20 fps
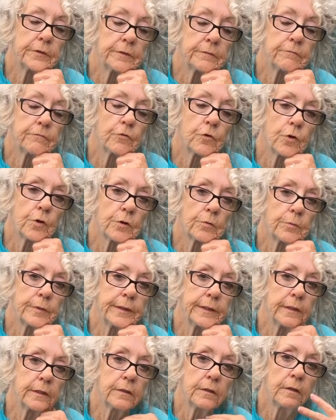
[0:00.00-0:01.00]
here in Florida
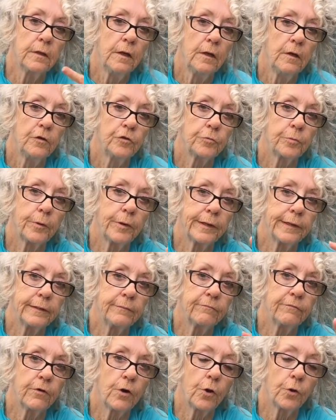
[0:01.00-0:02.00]
we get spring
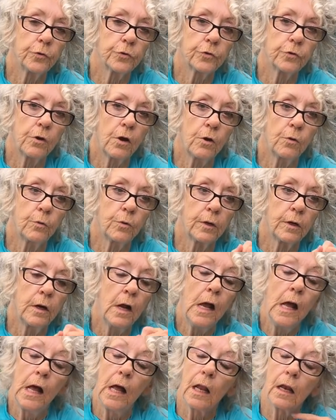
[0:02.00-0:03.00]
and fall to grow, where
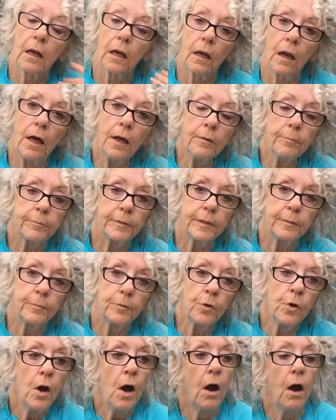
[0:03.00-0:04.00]
a lot of
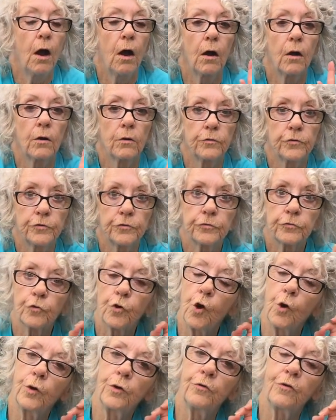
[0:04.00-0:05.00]
people are just
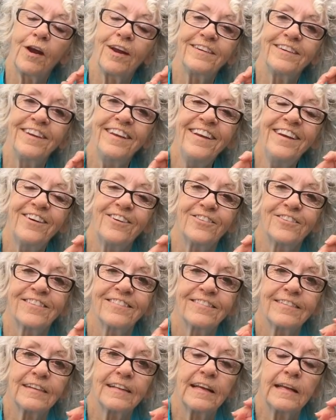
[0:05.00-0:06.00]
growing right now,
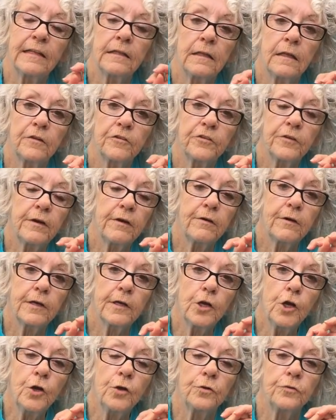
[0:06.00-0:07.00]
and that's how
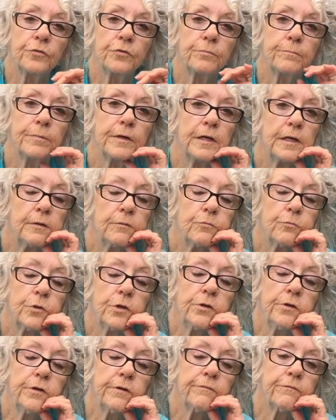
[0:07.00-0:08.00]
it goes. But
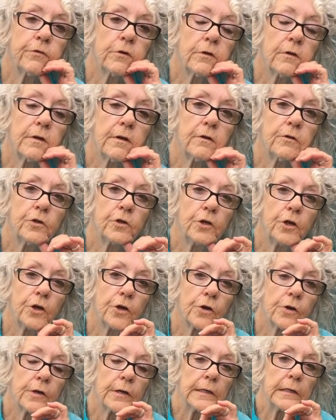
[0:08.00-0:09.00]
we're different down
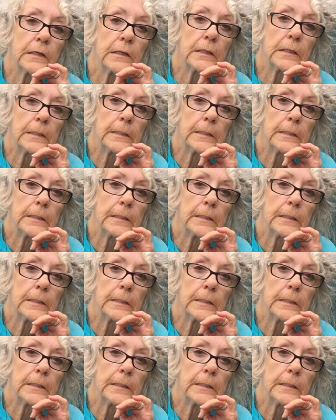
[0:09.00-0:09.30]
here, and